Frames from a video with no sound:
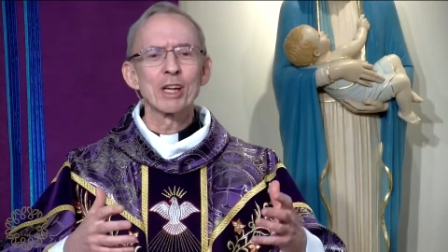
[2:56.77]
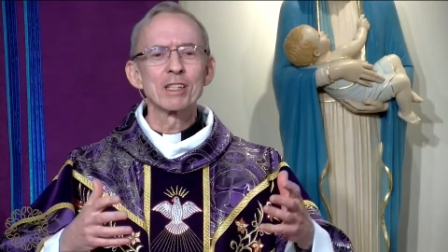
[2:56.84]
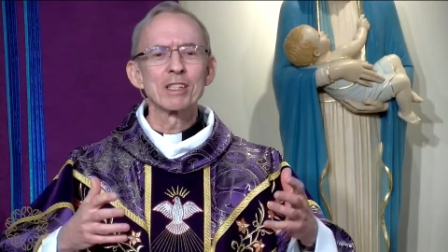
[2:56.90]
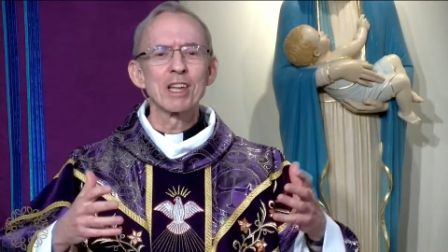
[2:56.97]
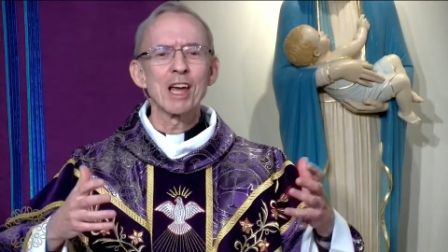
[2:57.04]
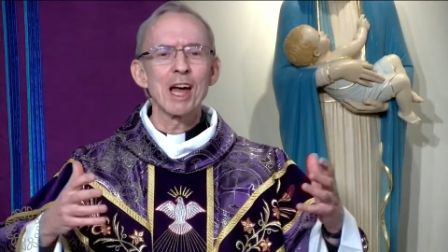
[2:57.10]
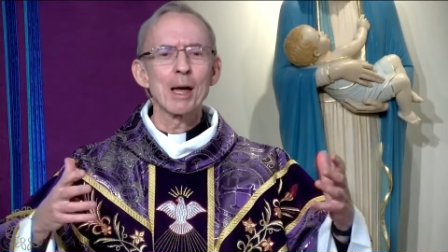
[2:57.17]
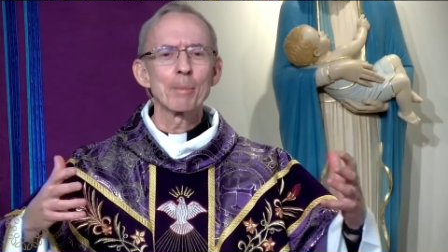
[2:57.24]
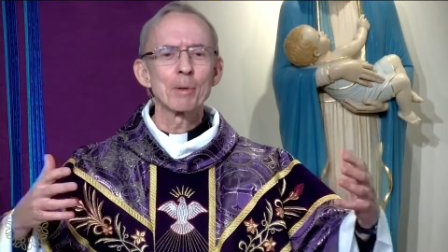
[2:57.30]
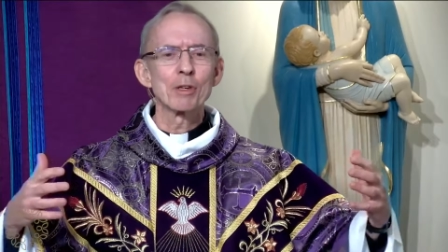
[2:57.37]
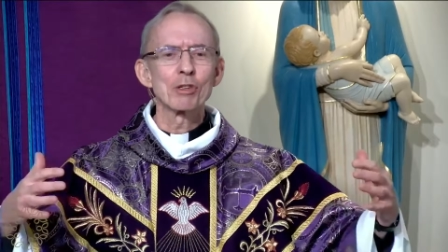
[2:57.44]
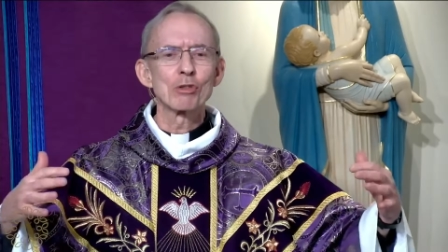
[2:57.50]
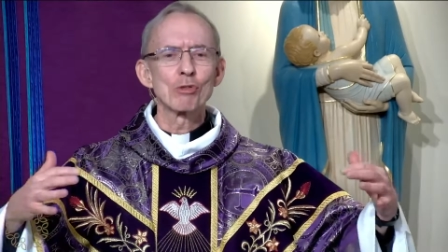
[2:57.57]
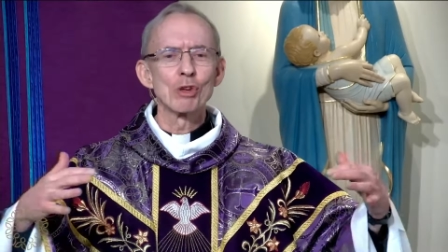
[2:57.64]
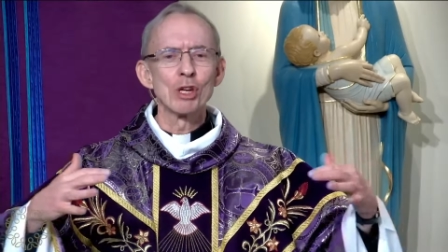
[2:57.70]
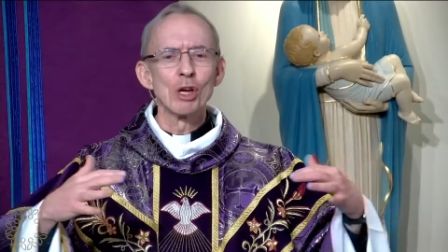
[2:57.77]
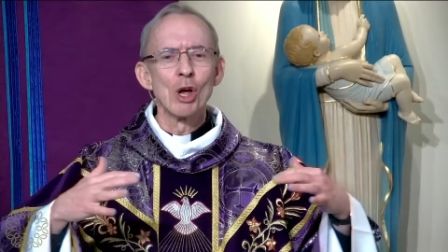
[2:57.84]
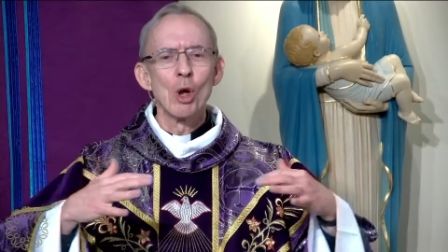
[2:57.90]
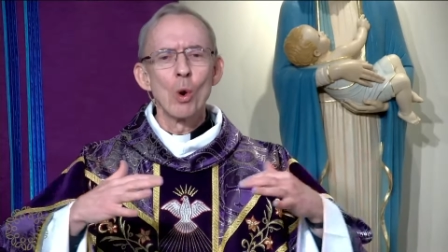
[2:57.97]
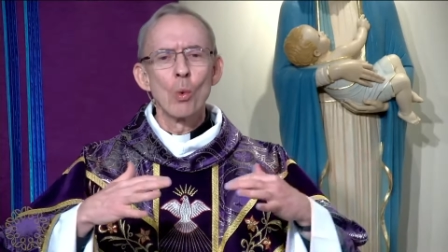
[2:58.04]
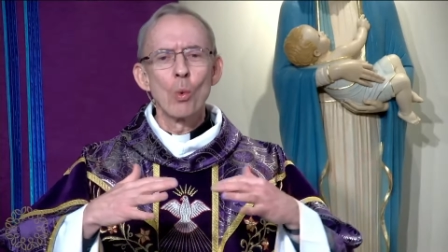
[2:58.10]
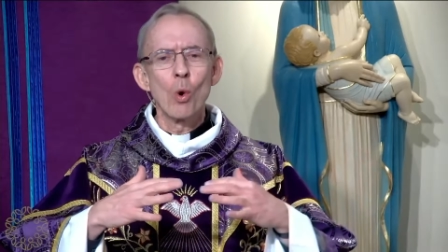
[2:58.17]
a tapestry
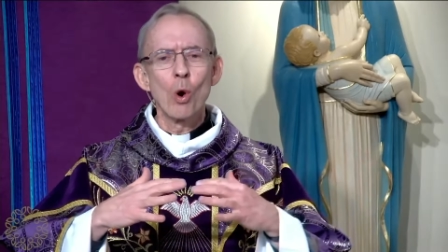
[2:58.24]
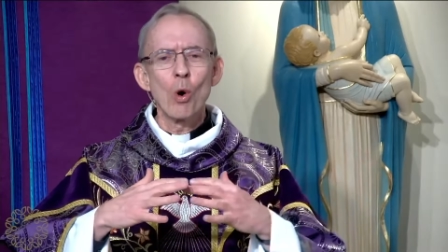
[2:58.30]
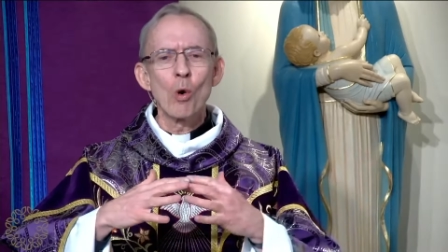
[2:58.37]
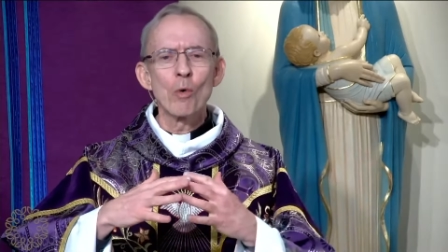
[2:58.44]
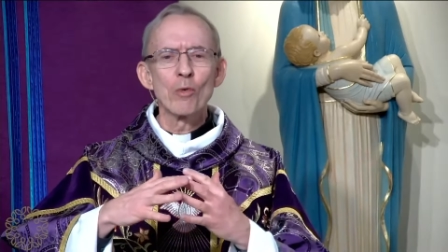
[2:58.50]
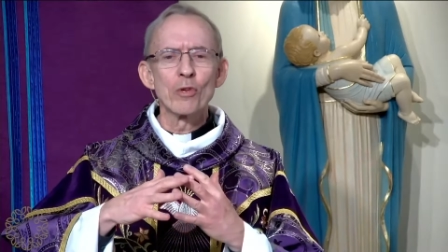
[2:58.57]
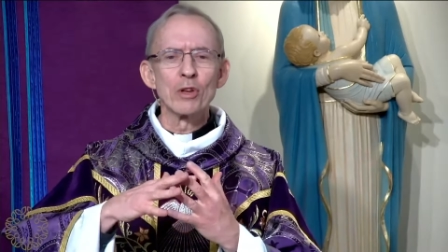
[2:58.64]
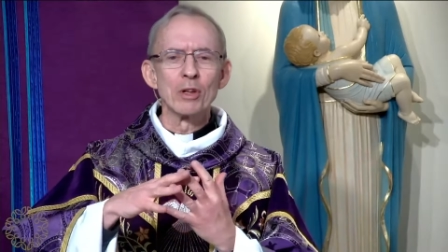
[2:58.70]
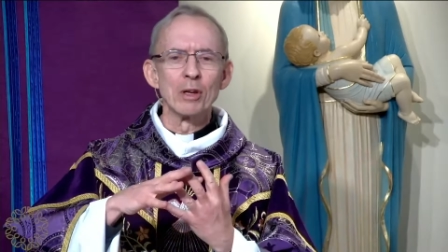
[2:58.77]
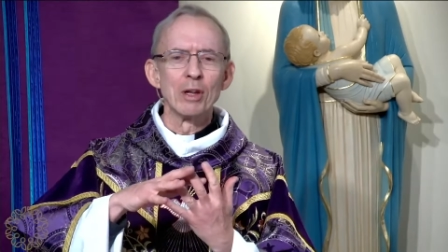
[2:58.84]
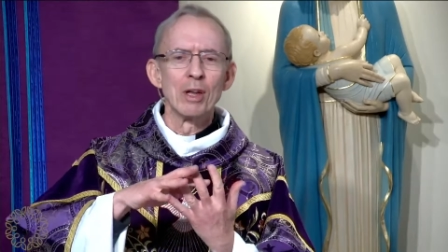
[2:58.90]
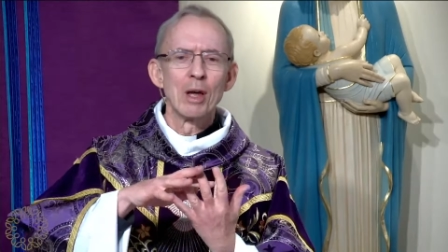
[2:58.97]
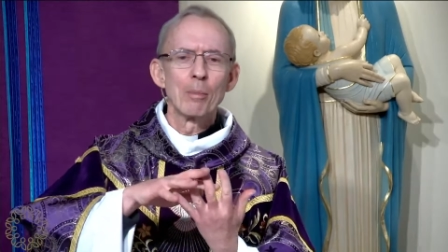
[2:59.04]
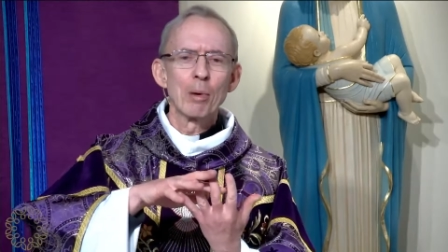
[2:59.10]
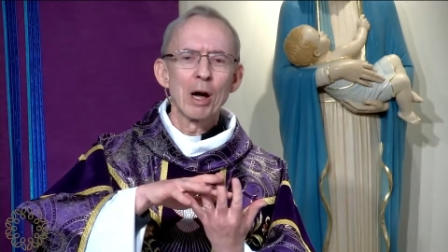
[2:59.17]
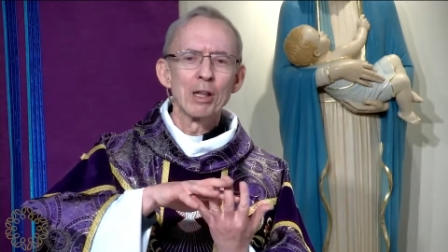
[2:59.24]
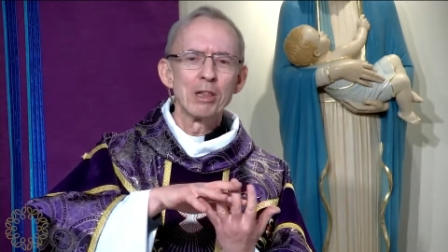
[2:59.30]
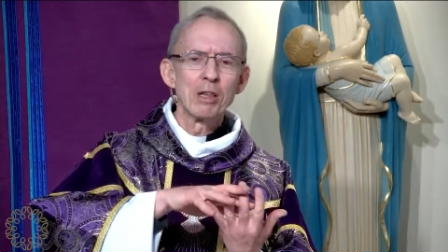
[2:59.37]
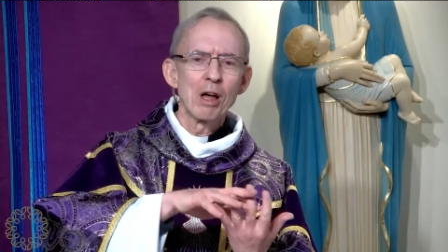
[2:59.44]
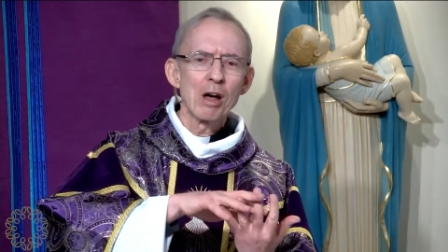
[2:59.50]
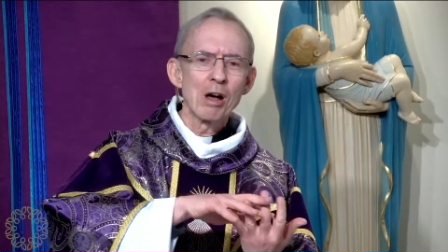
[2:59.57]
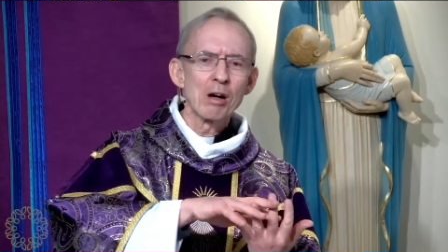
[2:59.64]
woven by
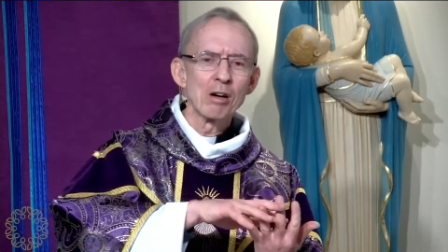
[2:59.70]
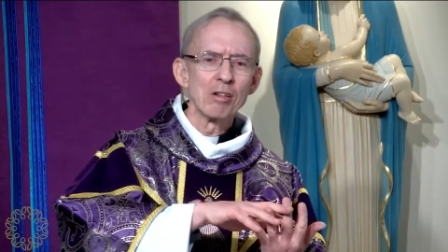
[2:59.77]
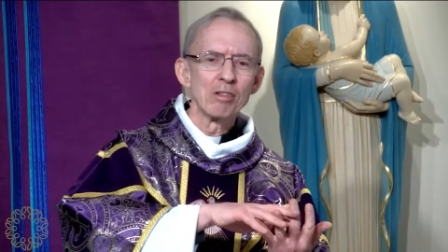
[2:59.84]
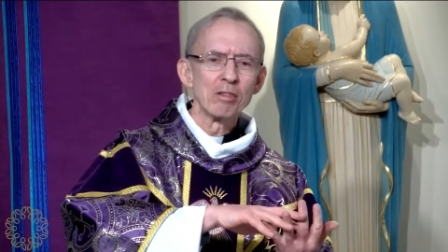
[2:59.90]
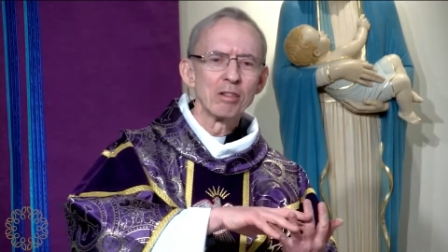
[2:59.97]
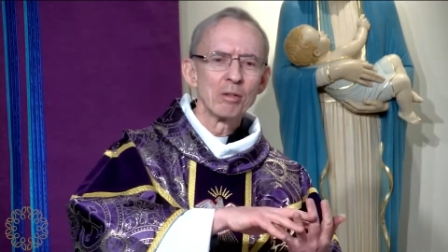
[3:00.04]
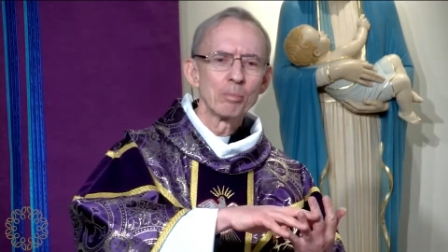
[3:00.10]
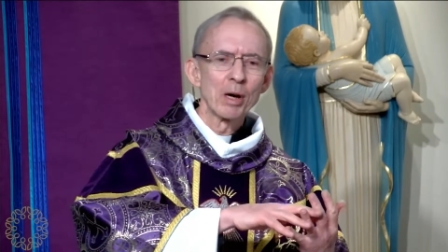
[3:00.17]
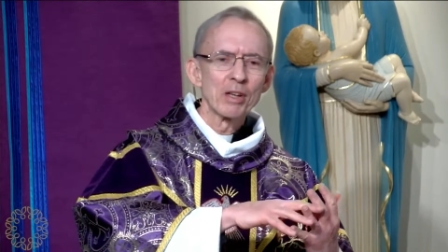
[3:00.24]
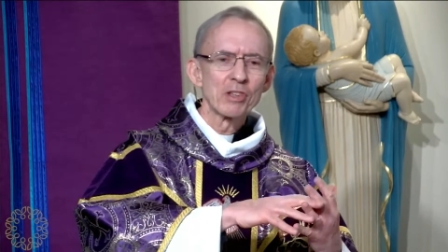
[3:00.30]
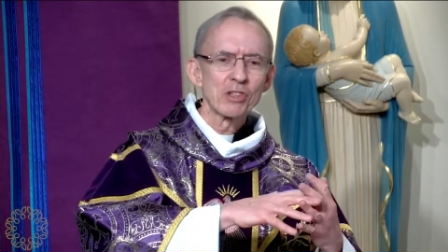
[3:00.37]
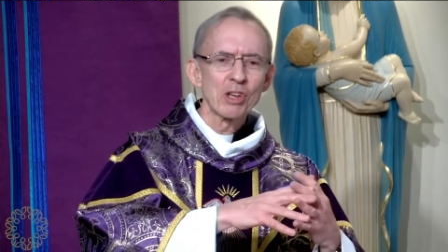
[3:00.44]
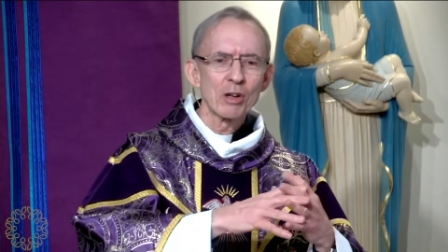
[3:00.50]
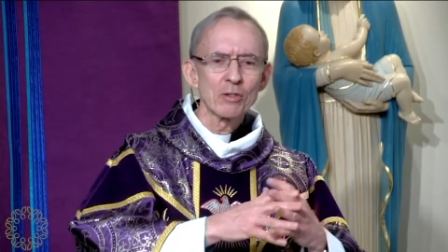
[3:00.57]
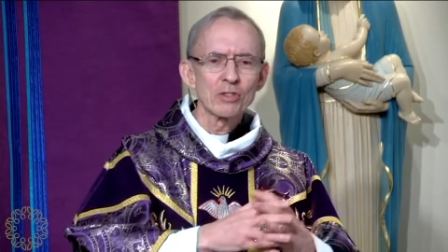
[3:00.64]
love, by self